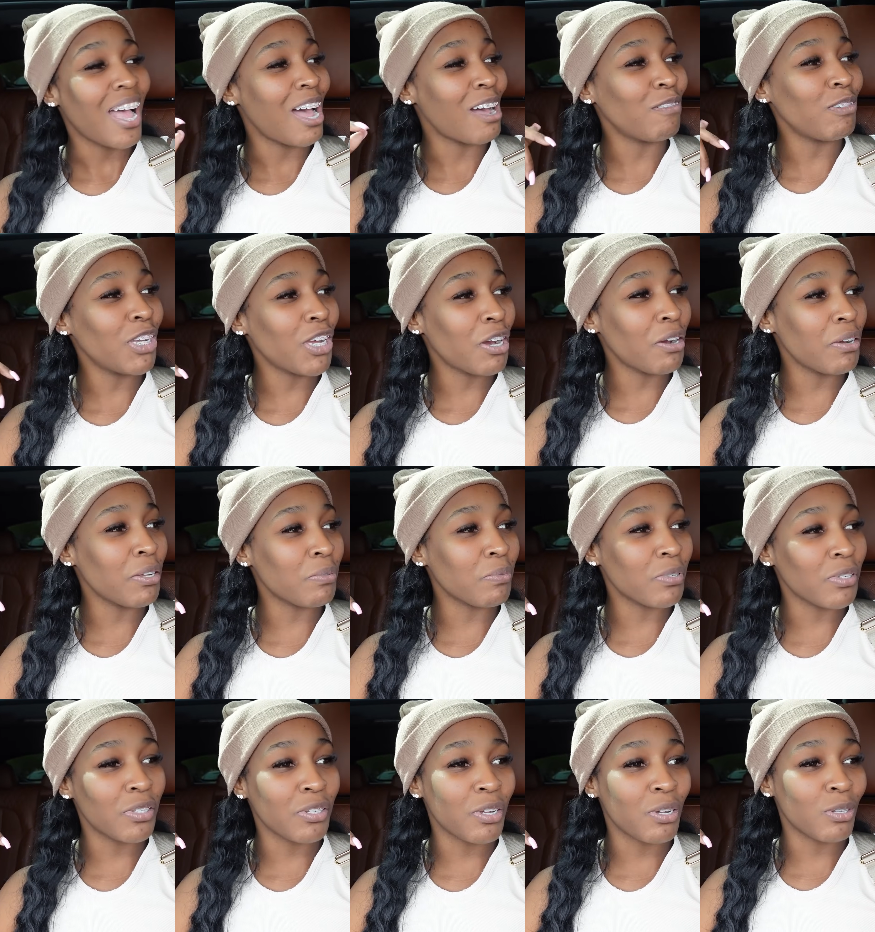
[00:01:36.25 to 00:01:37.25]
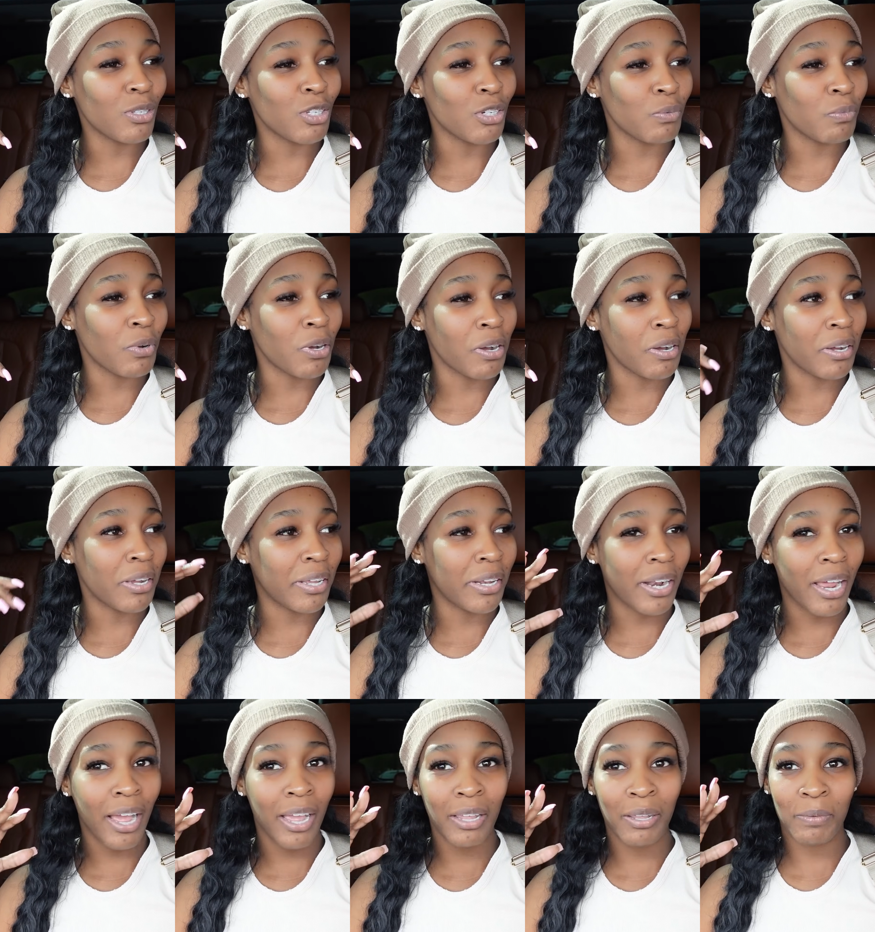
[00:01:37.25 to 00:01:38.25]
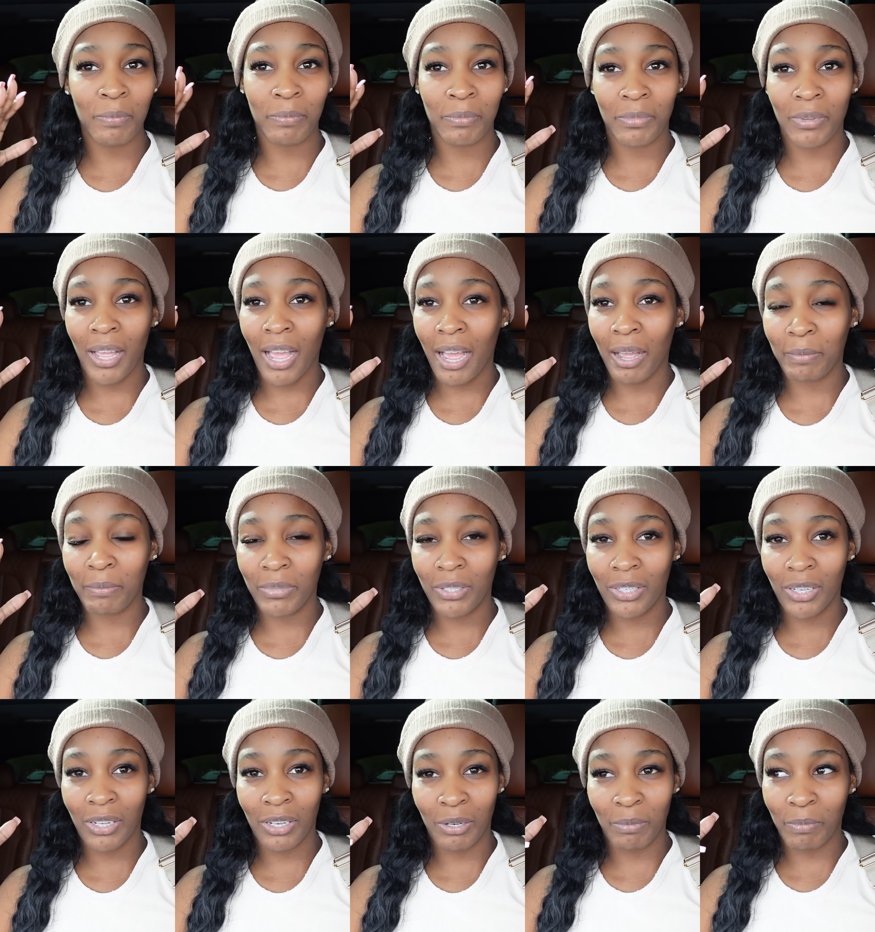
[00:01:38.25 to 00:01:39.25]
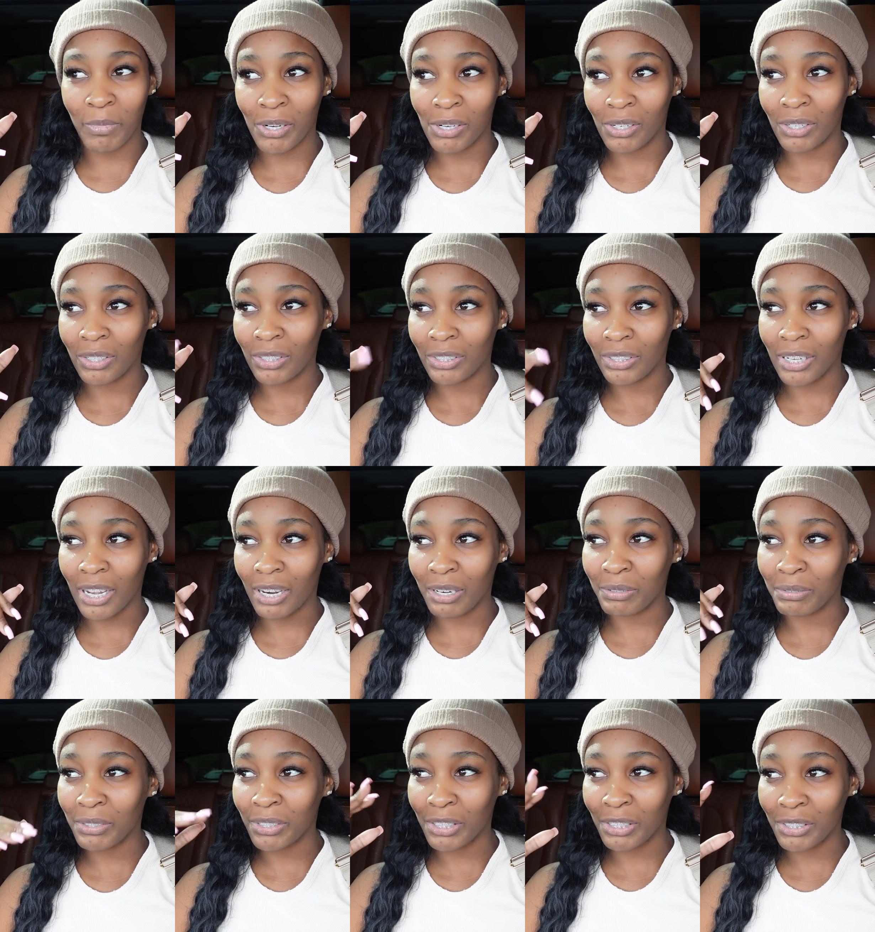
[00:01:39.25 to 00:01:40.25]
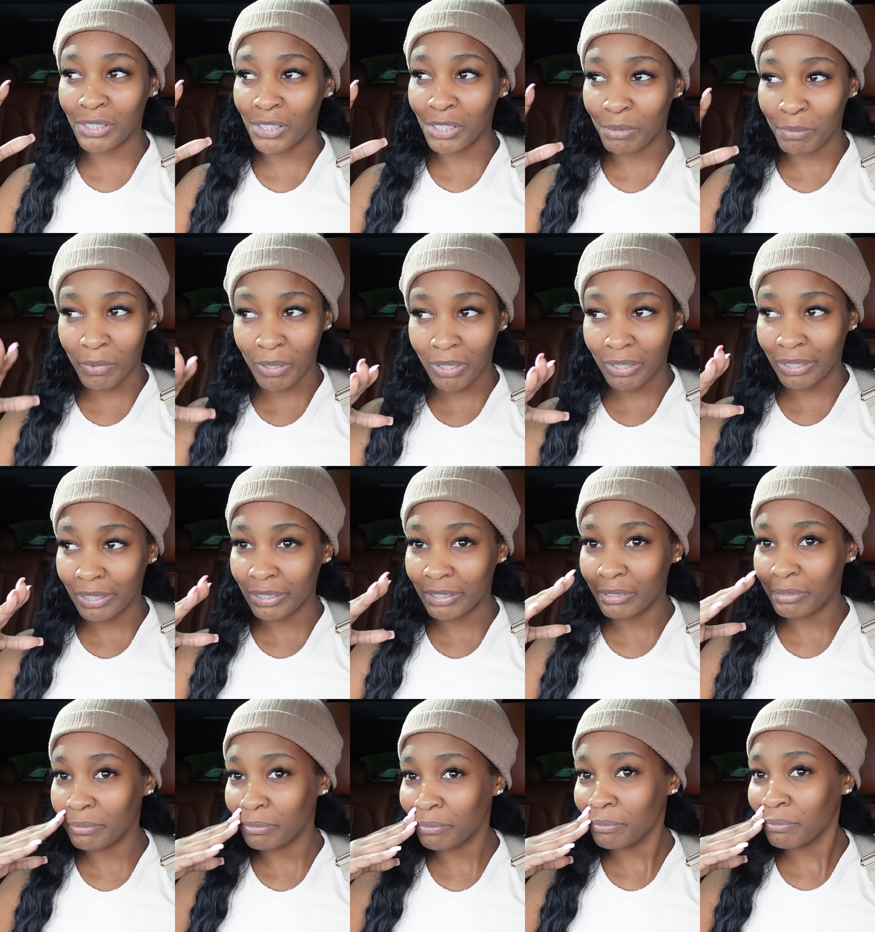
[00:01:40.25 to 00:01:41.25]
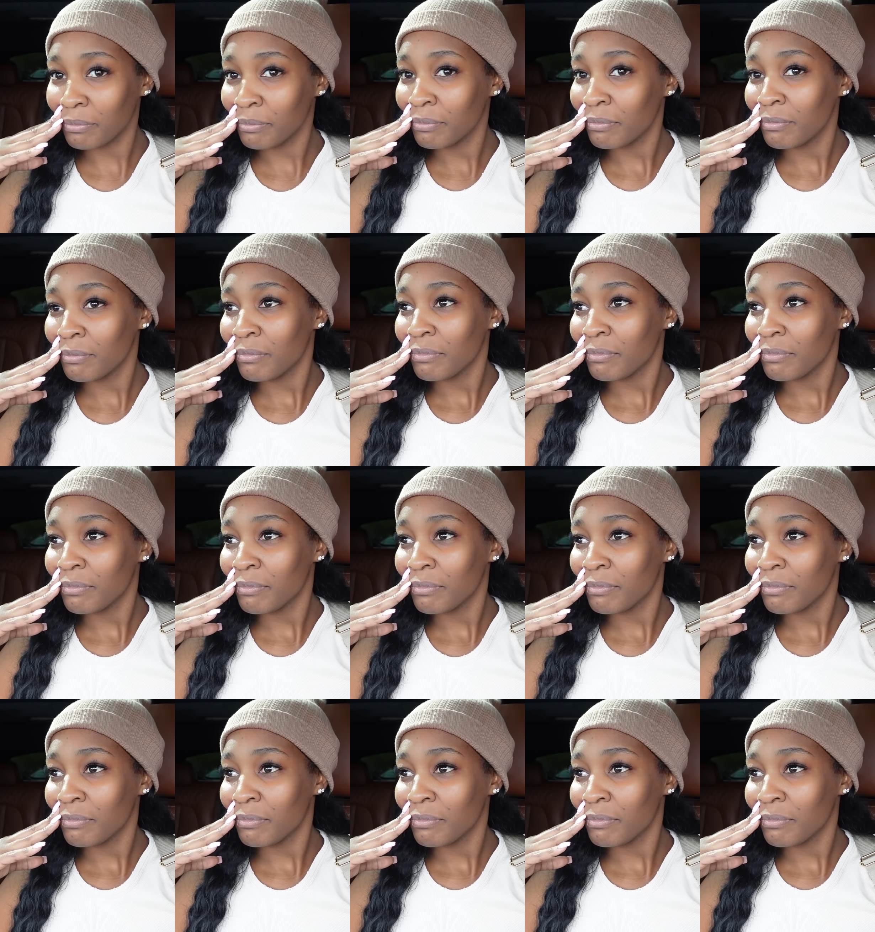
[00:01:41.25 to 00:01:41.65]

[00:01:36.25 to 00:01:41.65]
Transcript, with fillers: Ahvi always wants to go to the mall and i am i'm sick of the mall i don't want to go to I the mall one store